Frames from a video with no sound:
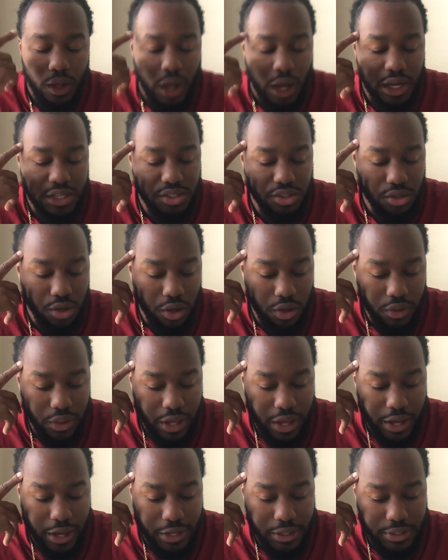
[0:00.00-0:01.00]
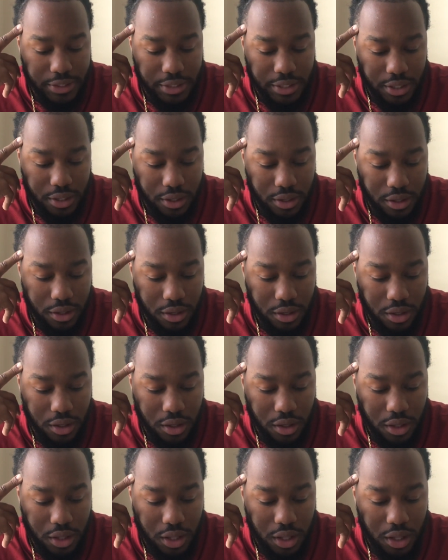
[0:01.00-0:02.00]
one of the
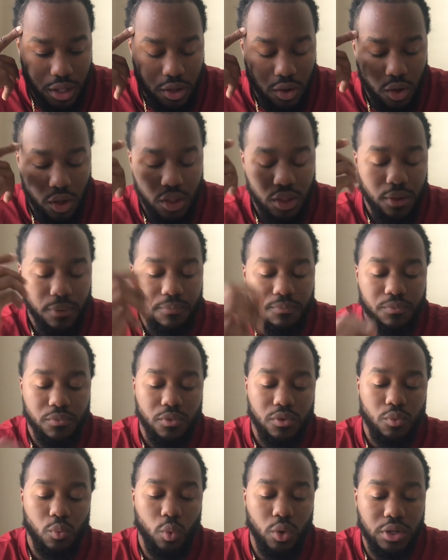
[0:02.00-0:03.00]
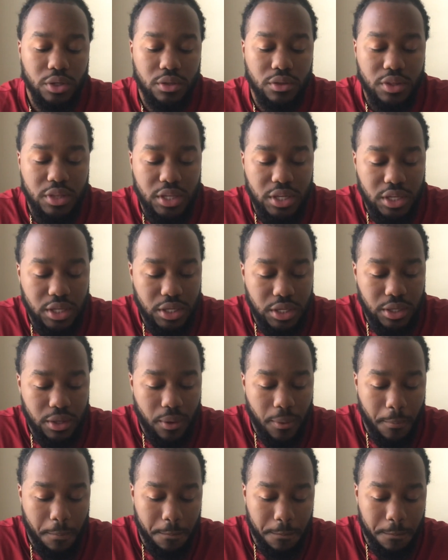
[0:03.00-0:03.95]
guys, Alfonso Cross,